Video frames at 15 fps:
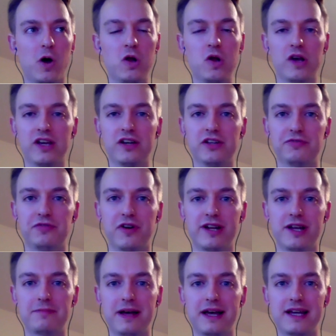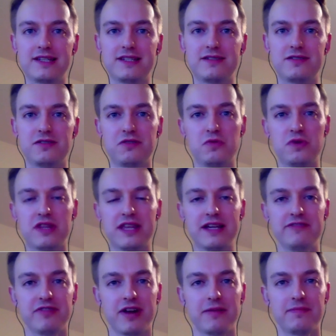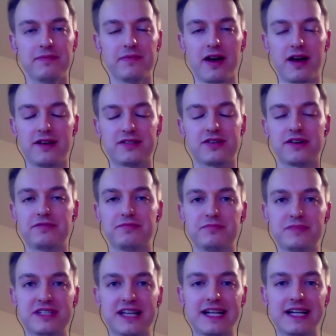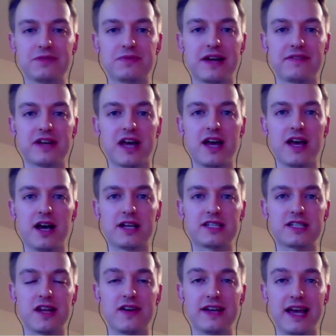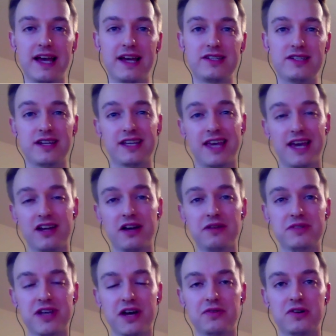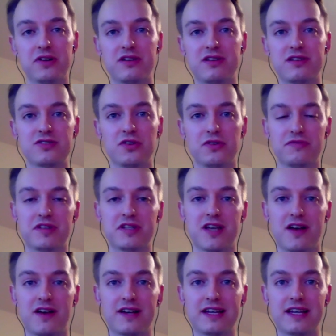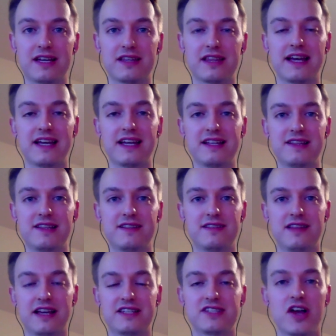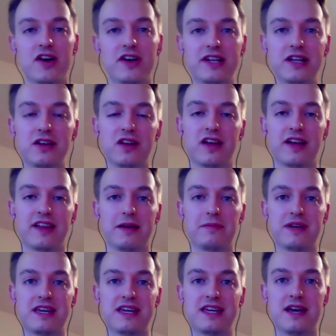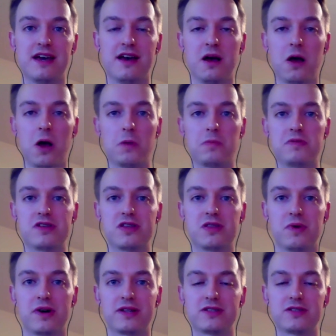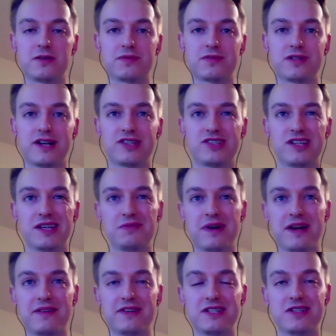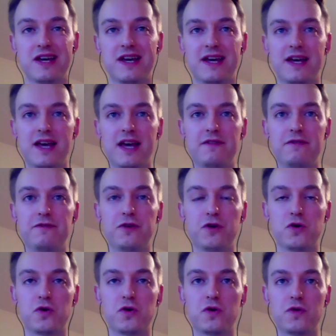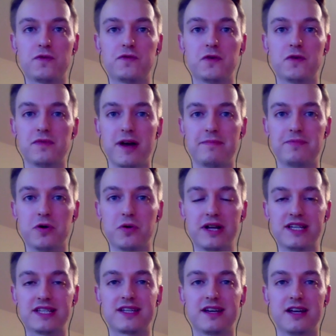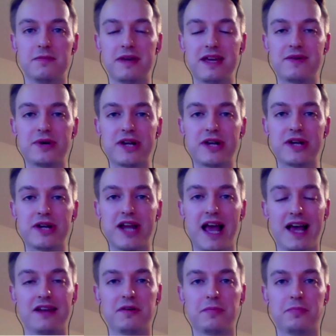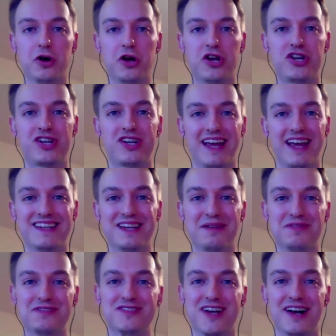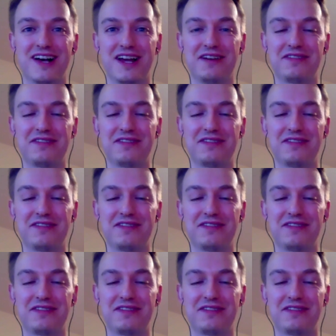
Looking at the Friday pace, you would think Mercedes would have a slight edge. And again, I would go on sort of the tyre. They certainly look like they'd be open to the one-stop strategy, whereas for Red Bull, it's going to be one hell of a push in terms of tyre